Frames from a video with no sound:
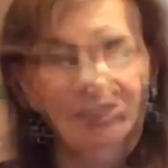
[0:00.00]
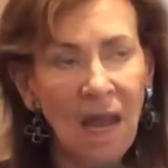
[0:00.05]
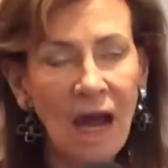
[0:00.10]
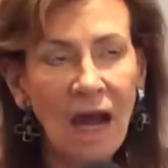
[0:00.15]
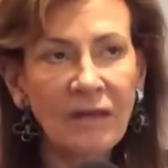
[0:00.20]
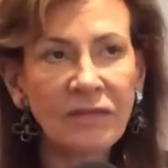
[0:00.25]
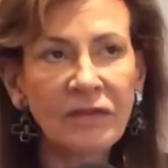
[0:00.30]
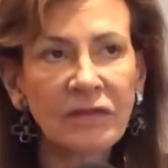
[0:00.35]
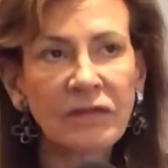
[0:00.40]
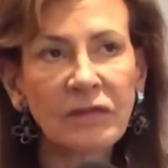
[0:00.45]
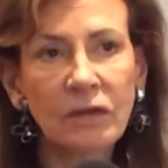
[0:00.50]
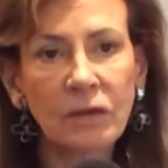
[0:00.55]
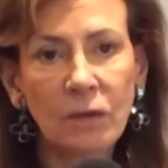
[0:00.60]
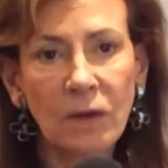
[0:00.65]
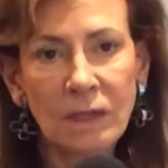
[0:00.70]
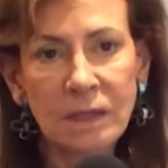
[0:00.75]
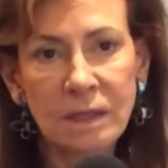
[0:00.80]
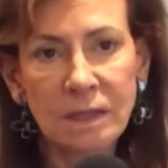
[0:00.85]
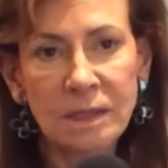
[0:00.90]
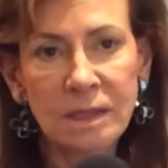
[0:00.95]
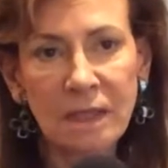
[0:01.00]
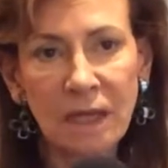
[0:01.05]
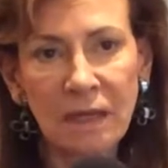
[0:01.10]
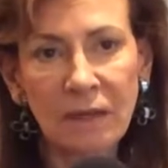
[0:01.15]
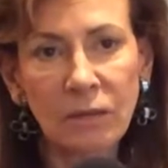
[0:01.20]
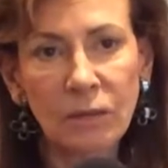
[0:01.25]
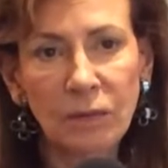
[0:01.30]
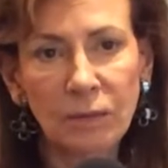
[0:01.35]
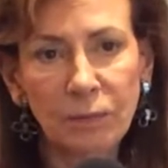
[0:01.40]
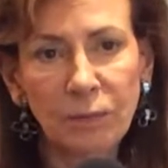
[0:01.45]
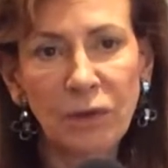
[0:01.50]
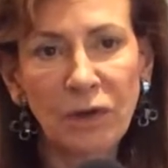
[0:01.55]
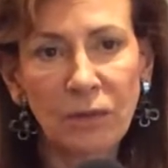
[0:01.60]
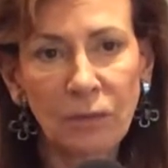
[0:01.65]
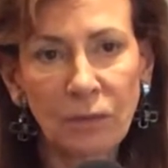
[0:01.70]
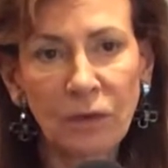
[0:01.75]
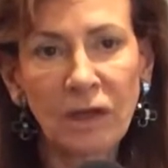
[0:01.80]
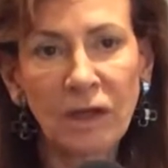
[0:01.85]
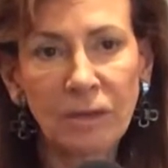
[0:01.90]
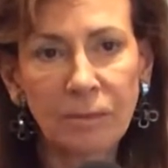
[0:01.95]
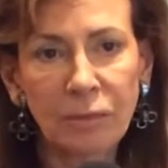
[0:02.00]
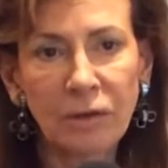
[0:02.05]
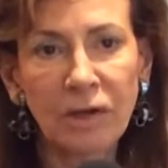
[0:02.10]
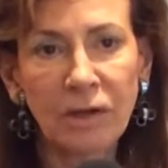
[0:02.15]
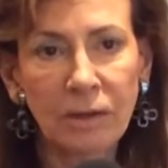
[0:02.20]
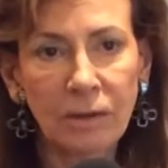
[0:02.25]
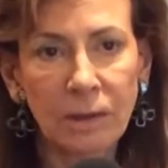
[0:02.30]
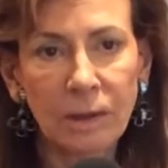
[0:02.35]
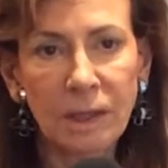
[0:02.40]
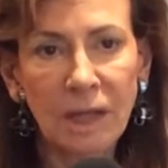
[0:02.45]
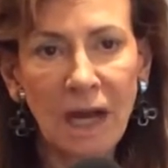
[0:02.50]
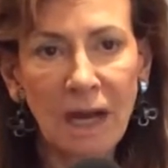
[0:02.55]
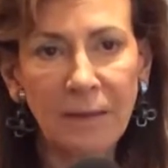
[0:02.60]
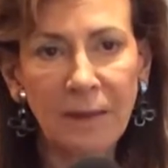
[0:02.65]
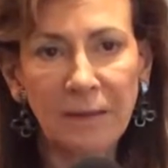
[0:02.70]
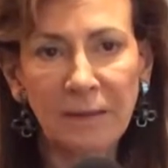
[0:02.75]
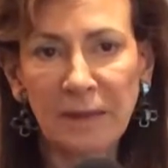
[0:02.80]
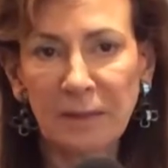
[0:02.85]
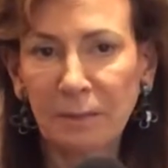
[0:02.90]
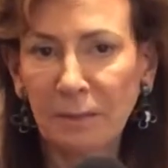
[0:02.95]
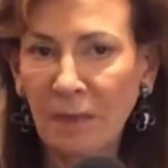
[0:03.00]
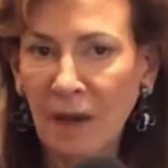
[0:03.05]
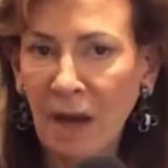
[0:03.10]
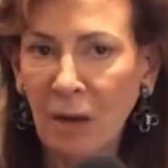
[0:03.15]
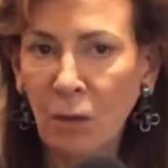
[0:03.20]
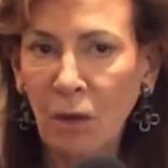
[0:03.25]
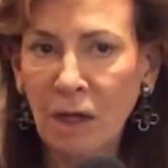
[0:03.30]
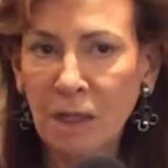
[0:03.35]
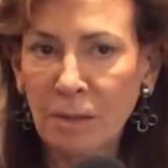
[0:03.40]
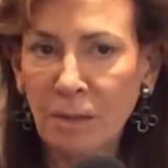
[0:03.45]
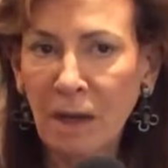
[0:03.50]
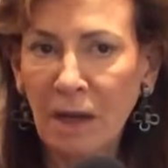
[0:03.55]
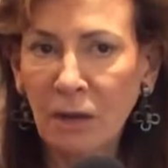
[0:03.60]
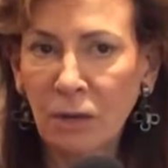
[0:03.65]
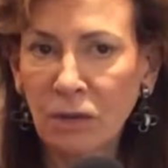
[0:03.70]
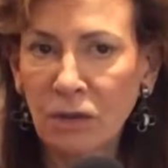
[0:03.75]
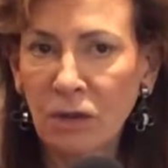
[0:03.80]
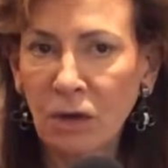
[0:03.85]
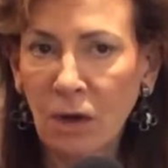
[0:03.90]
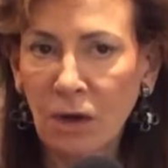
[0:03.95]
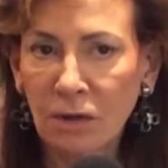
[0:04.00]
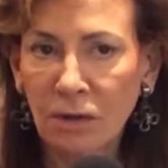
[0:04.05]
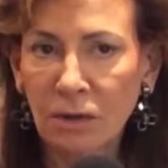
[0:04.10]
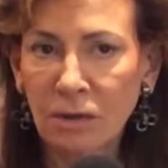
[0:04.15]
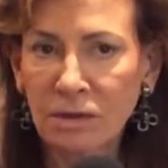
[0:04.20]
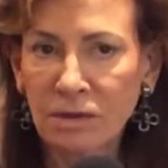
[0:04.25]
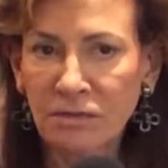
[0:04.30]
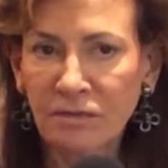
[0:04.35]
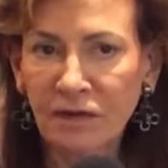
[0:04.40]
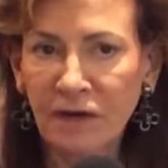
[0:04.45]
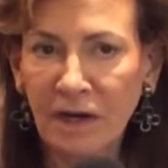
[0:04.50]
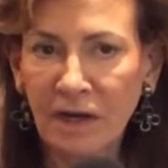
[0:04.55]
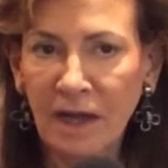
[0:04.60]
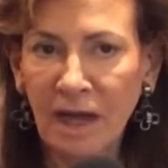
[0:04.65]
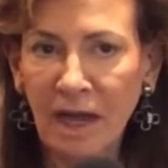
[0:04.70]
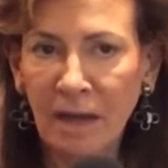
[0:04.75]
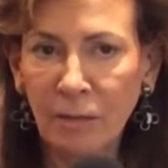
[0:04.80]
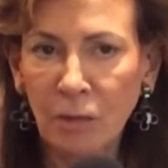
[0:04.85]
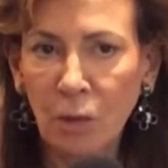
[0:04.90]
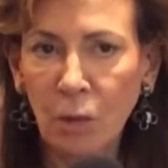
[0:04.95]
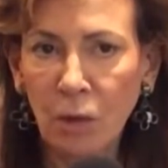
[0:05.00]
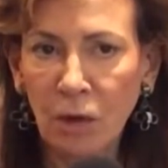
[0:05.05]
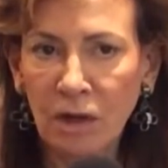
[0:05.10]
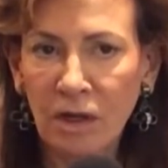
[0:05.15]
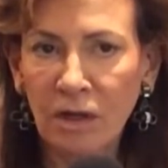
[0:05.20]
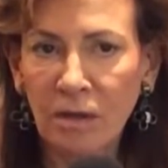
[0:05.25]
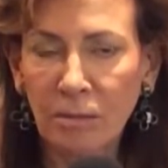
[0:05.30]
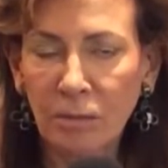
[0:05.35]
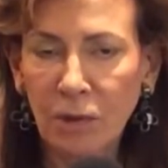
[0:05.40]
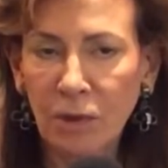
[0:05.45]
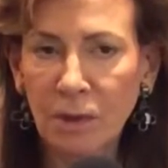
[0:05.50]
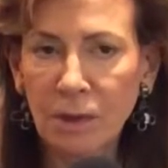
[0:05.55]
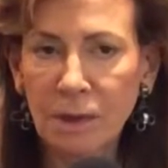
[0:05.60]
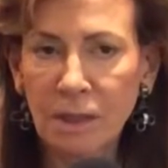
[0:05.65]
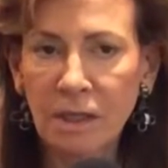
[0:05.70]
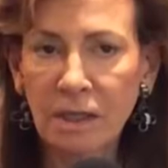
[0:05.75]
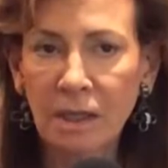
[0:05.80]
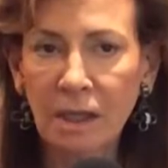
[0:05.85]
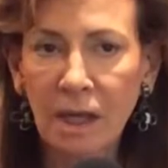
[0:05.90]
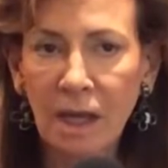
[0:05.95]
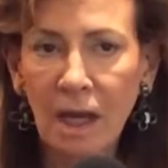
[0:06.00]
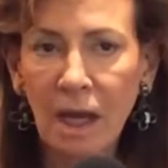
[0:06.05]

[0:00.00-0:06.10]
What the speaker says: I think the U.S. has done a really pretty good job. I mean, I watch my own daughter, who's a very able working person.